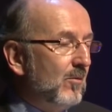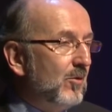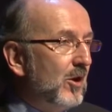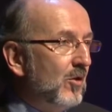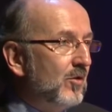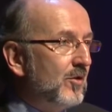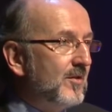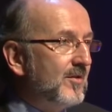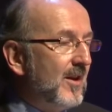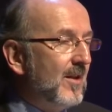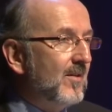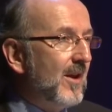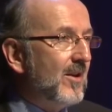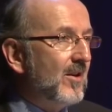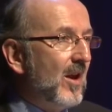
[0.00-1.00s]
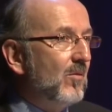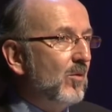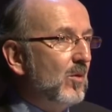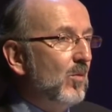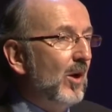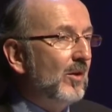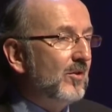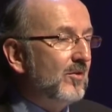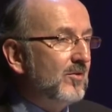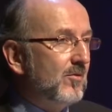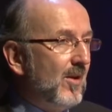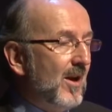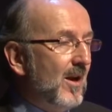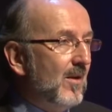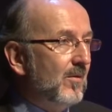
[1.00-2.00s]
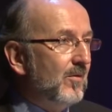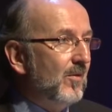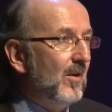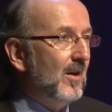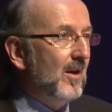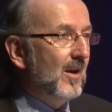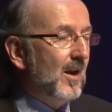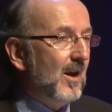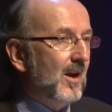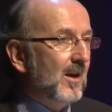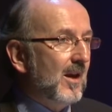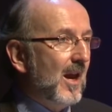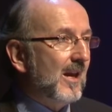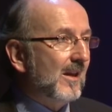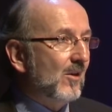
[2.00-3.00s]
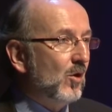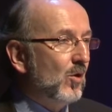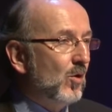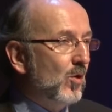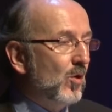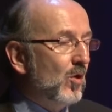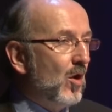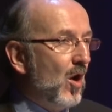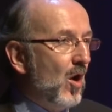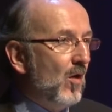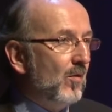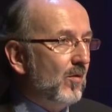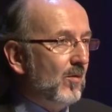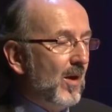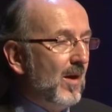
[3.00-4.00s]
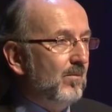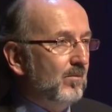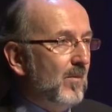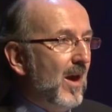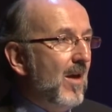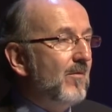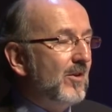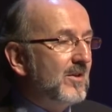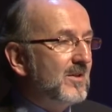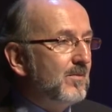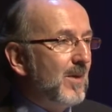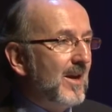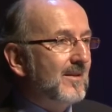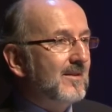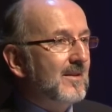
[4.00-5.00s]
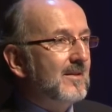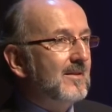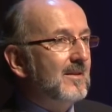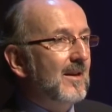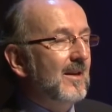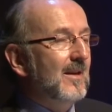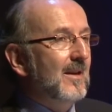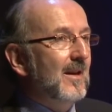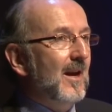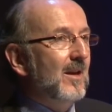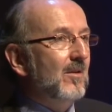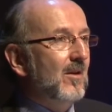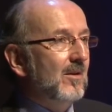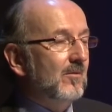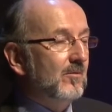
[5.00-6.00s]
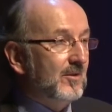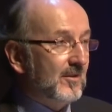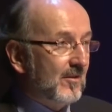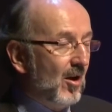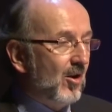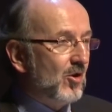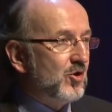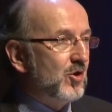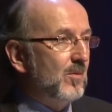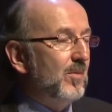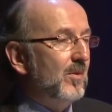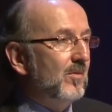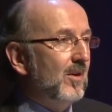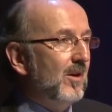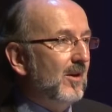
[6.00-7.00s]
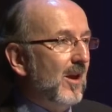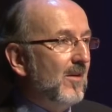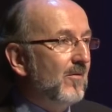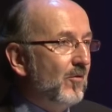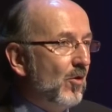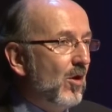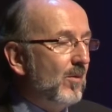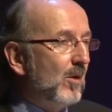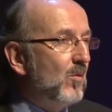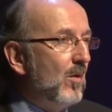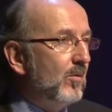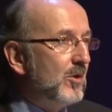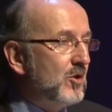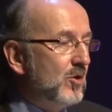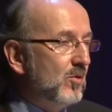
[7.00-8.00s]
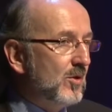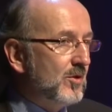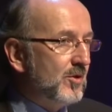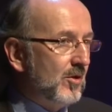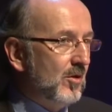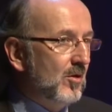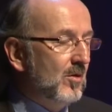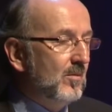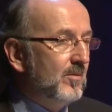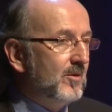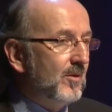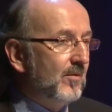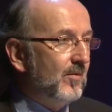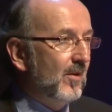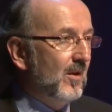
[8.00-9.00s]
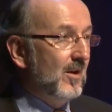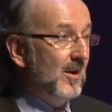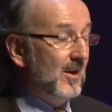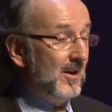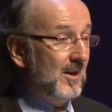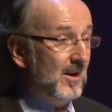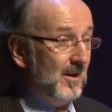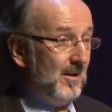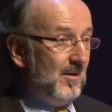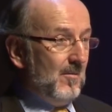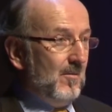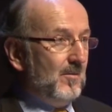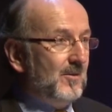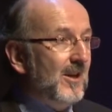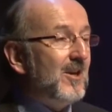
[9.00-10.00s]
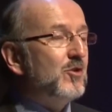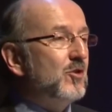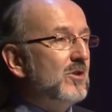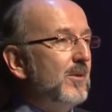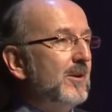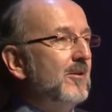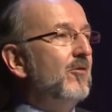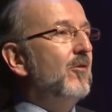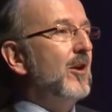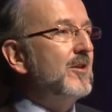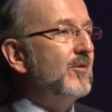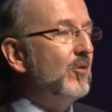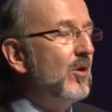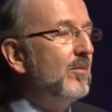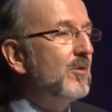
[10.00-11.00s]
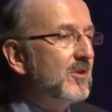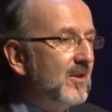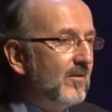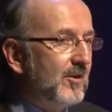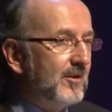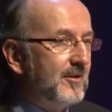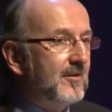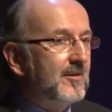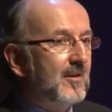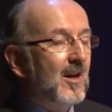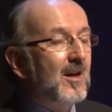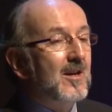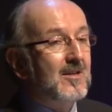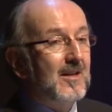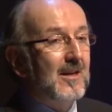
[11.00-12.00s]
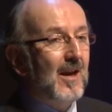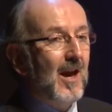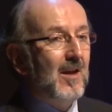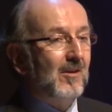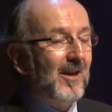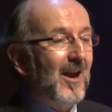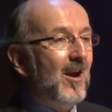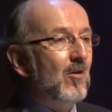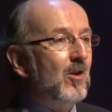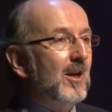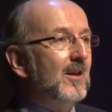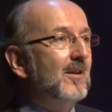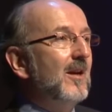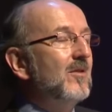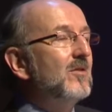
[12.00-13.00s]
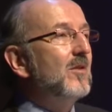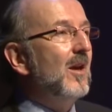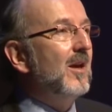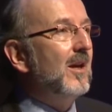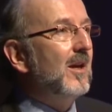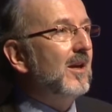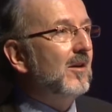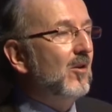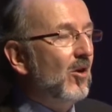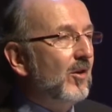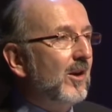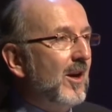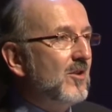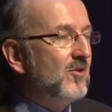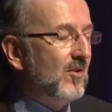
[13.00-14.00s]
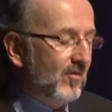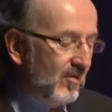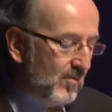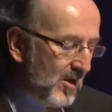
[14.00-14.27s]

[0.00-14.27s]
We understand that, and we want to have a core of evidence basis and a scholarship informing what we do in terms of teachers being the transformers of her society and carrying that cutting edge